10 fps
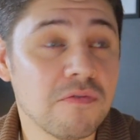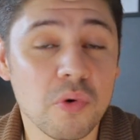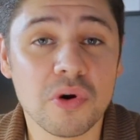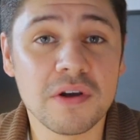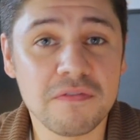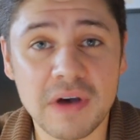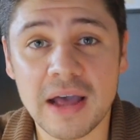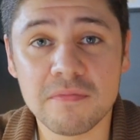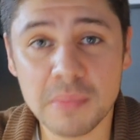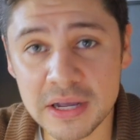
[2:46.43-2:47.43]
4 to
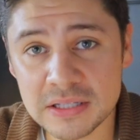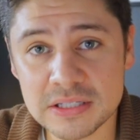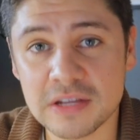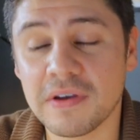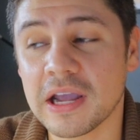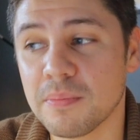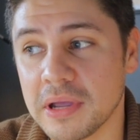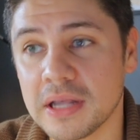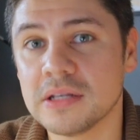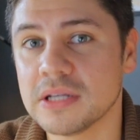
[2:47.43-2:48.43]
5 months if I
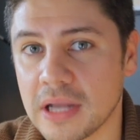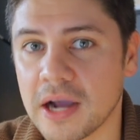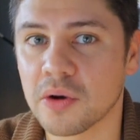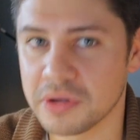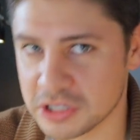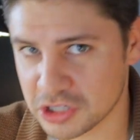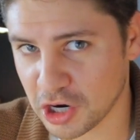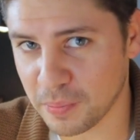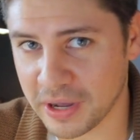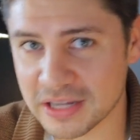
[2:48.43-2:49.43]
committed to not going to
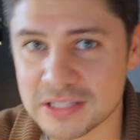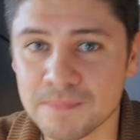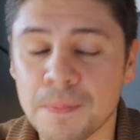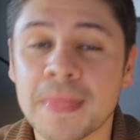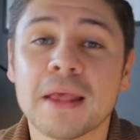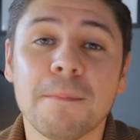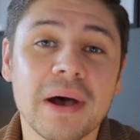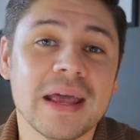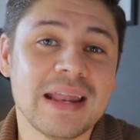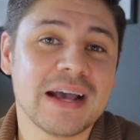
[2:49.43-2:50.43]
Starbucks.
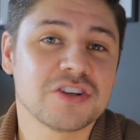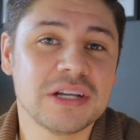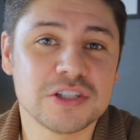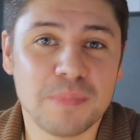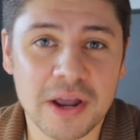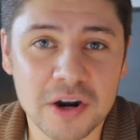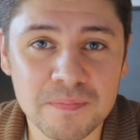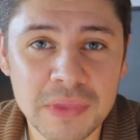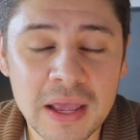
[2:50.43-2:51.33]
But it actually gets better.